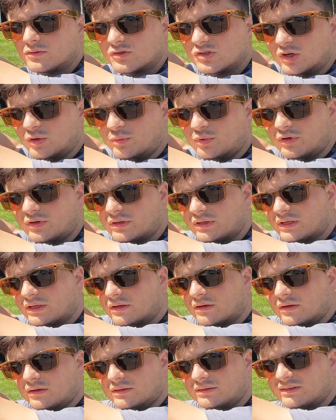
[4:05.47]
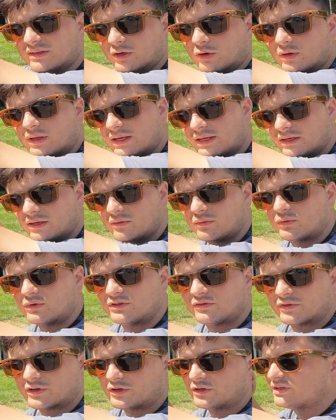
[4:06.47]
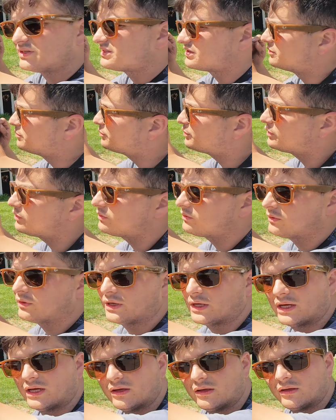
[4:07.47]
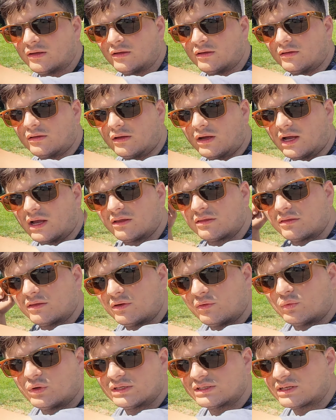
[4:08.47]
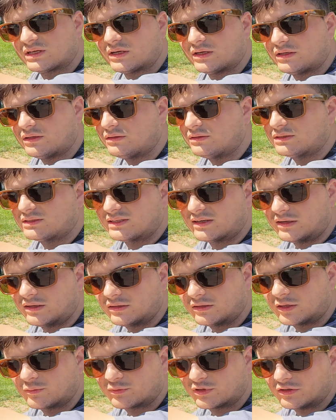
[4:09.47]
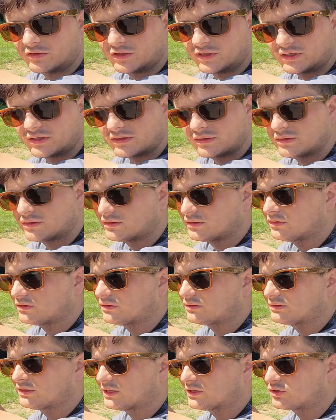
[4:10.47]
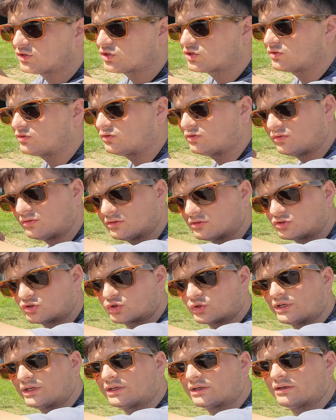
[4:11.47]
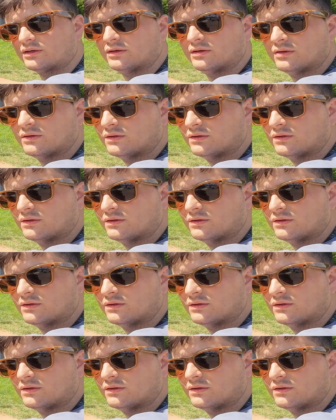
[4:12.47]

So putting the tail light in was very simple, and I think once I tighten up the nut, that should do the trick.